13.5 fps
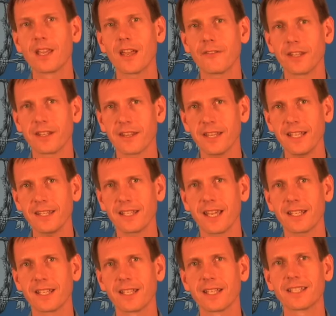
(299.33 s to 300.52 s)
Having said
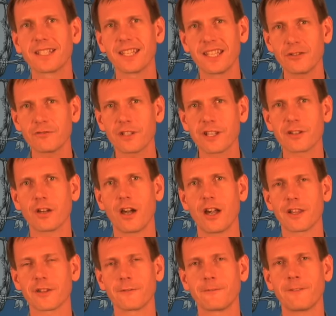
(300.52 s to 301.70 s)
that, the interest
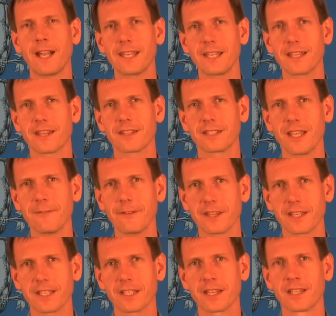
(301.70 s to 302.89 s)
cost to finance the
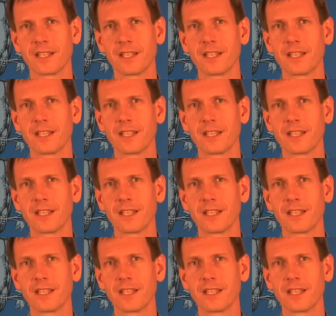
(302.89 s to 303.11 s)
deficits